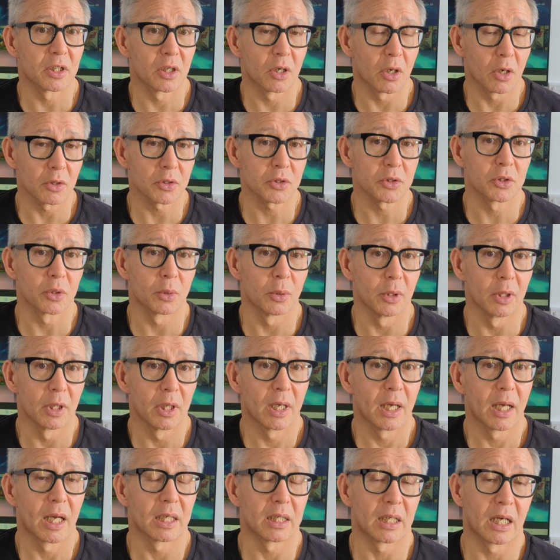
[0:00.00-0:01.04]
to the console,
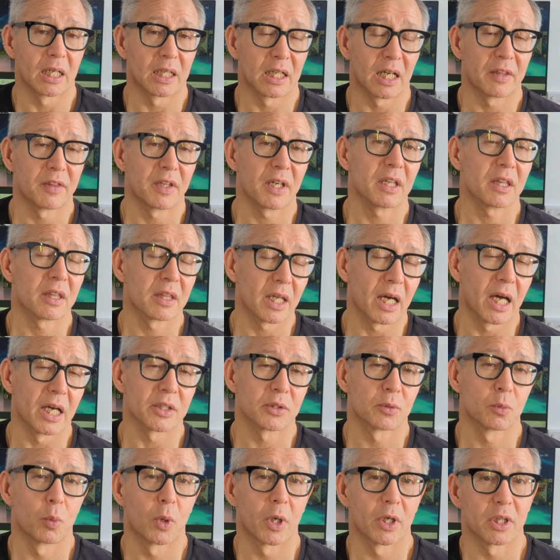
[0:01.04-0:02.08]
and, and I think
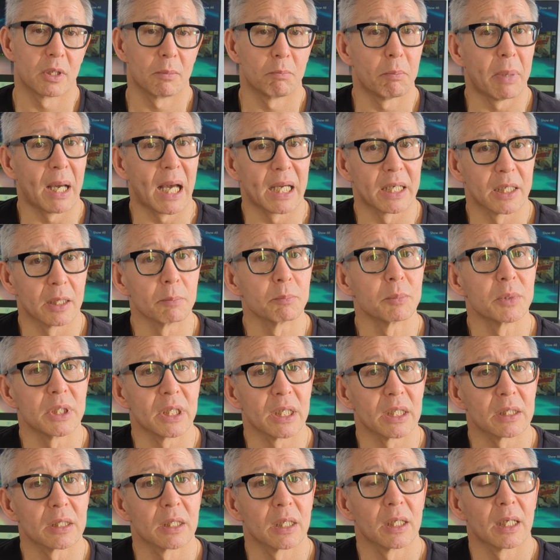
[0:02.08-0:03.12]
that's where the bad
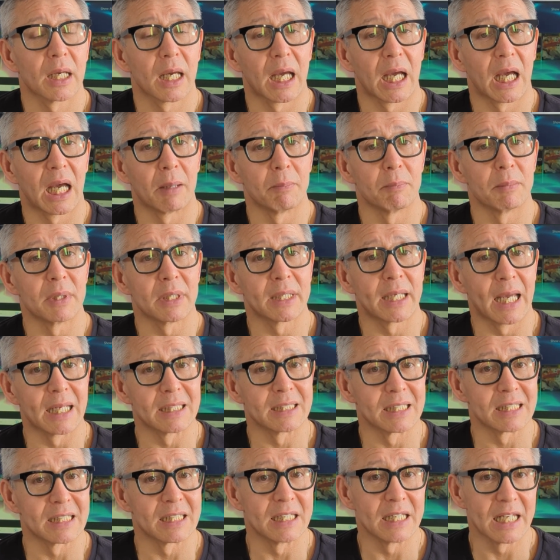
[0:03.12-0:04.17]
update um,
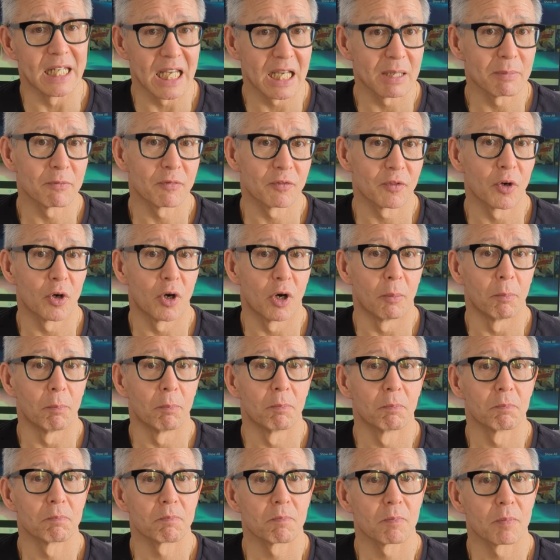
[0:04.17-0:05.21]
gets its name
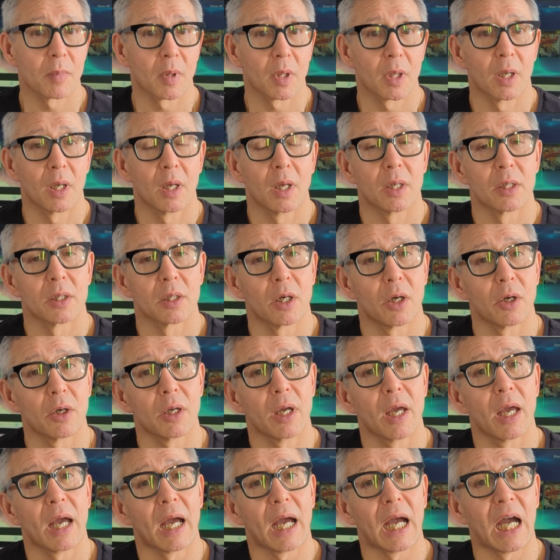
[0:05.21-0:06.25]
from.
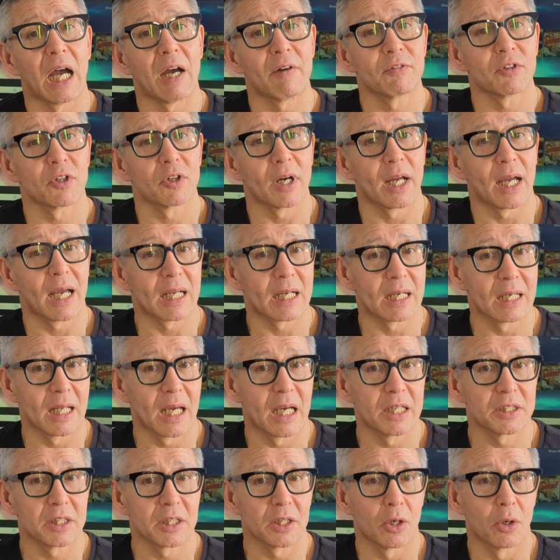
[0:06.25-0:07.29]
Now, after
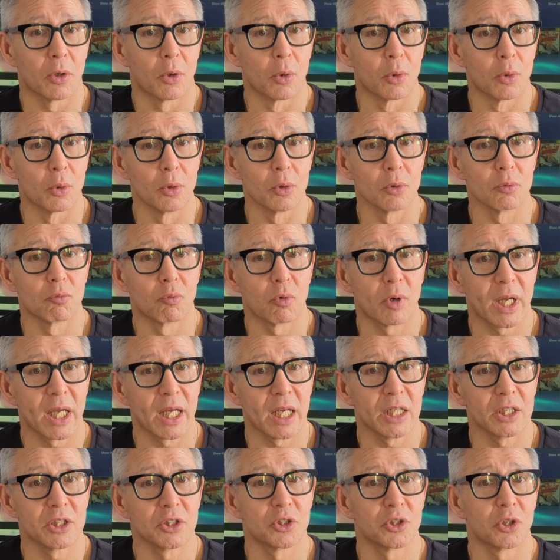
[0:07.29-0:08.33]
analysing a whole
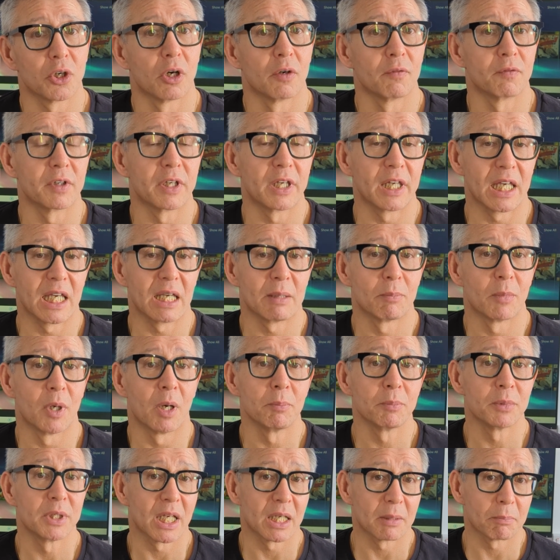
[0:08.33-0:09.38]
range of game
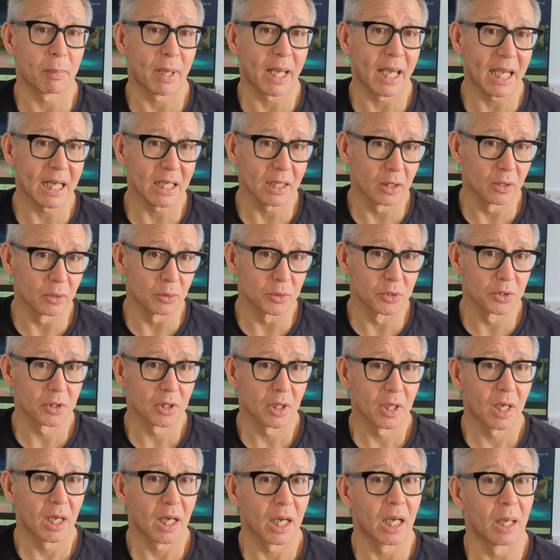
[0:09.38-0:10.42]
update
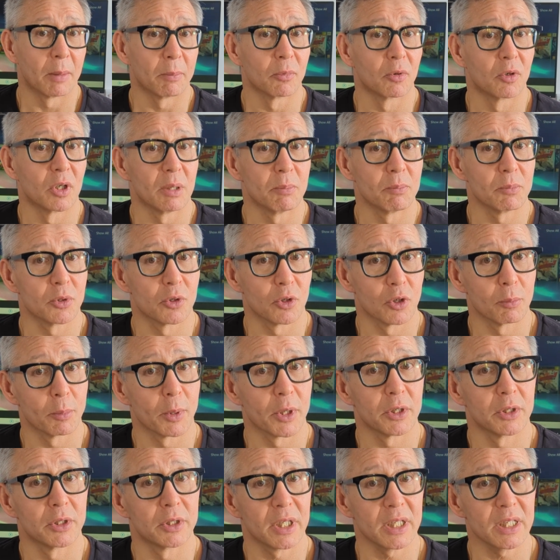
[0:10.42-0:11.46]
payloads, um,
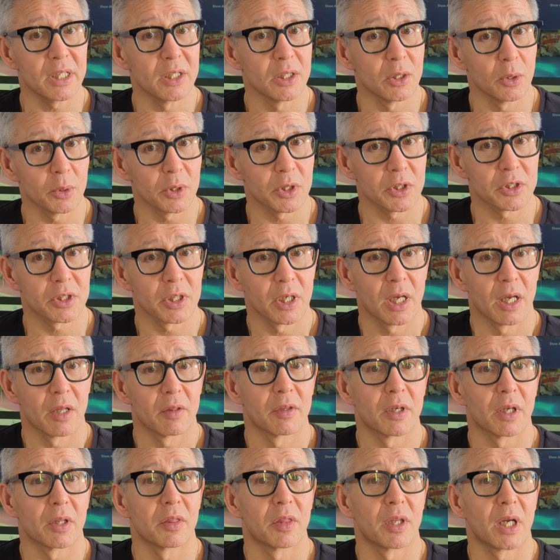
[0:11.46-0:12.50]
Doomer did notice
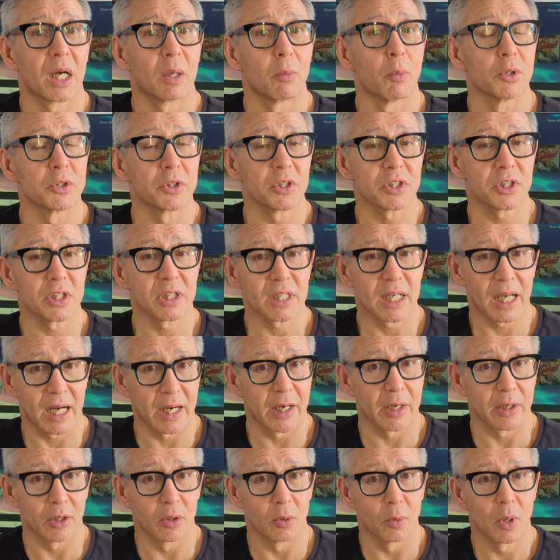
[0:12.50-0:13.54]
that there was a
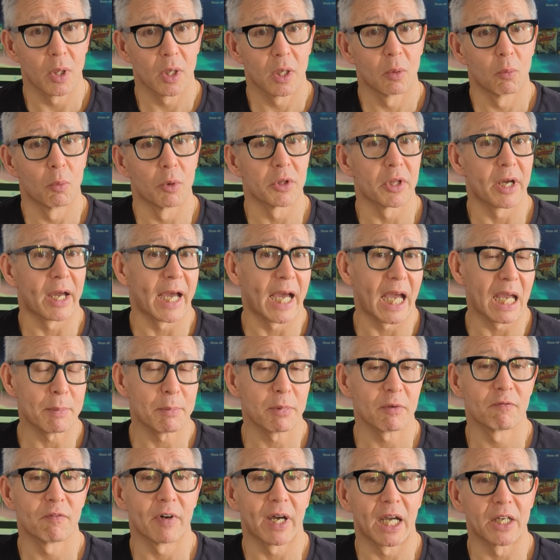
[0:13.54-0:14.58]
scenario where the
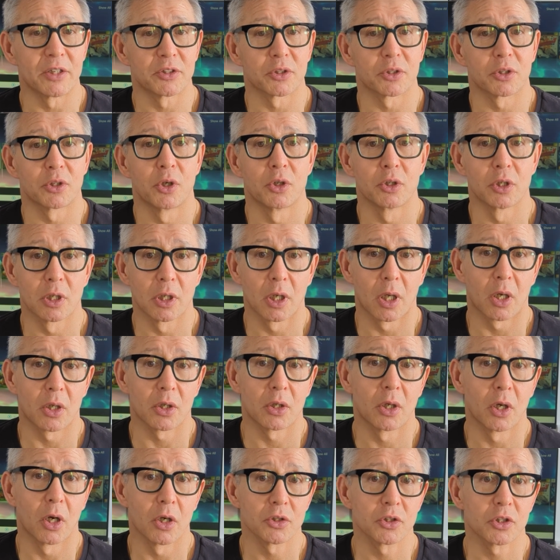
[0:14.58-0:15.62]
hypervisor could allow
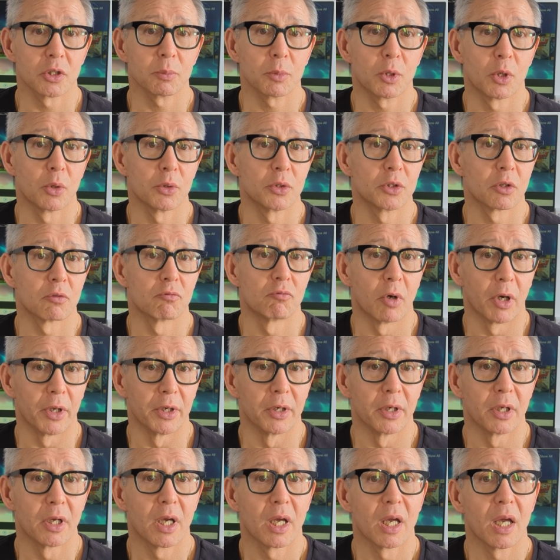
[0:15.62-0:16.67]
custom code to
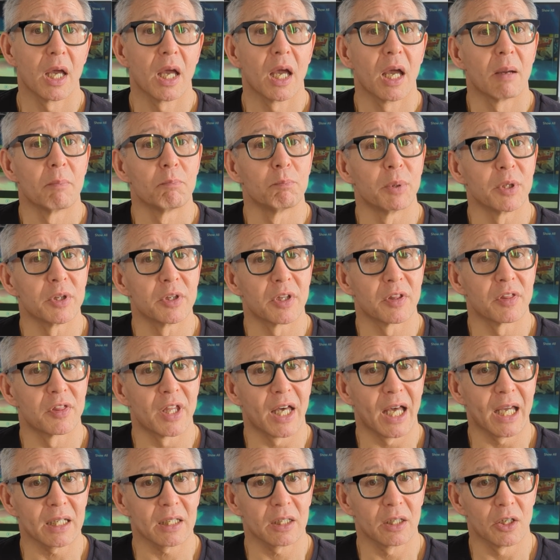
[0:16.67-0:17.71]
run, but that,
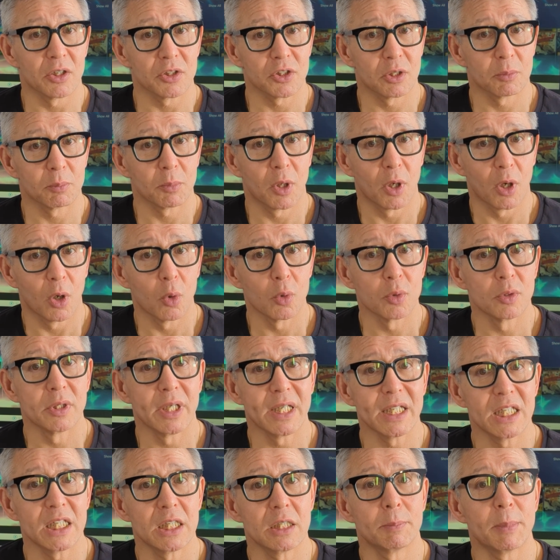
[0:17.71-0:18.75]
that custom code
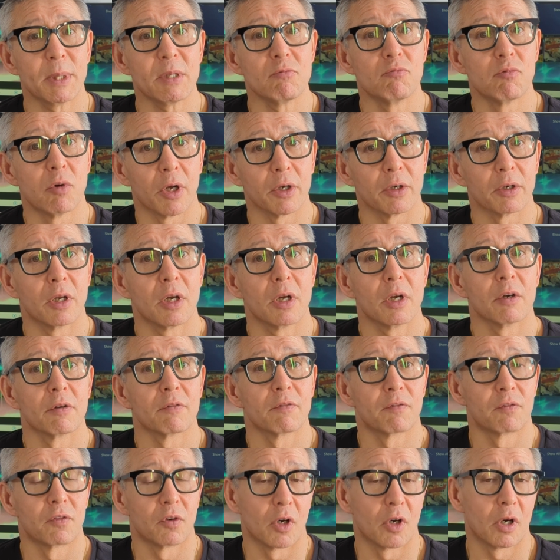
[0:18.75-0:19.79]
needed to be run
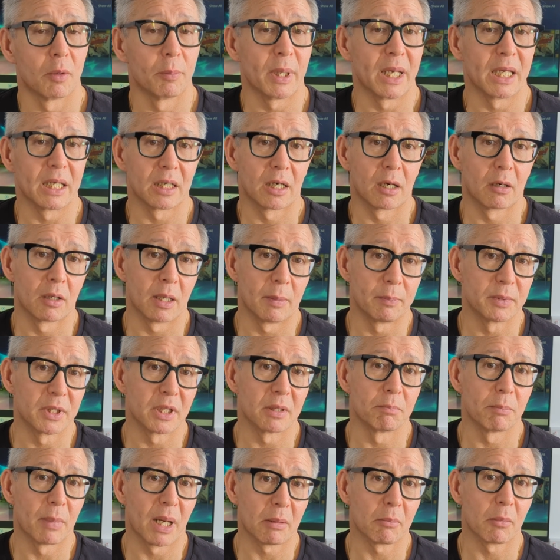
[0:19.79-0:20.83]
from
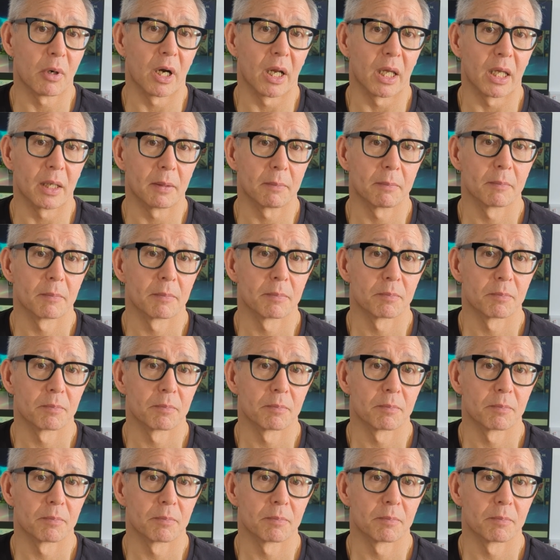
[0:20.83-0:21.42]
encrypted memory.